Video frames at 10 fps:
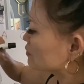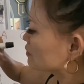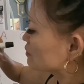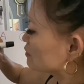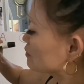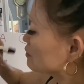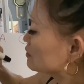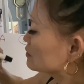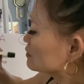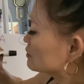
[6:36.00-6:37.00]

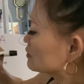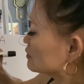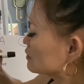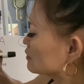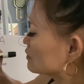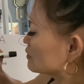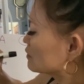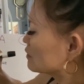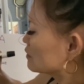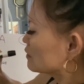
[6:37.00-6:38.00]

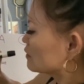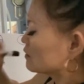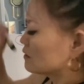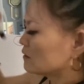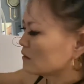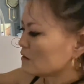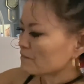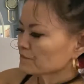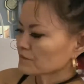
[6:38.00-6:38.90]
Nothing is said.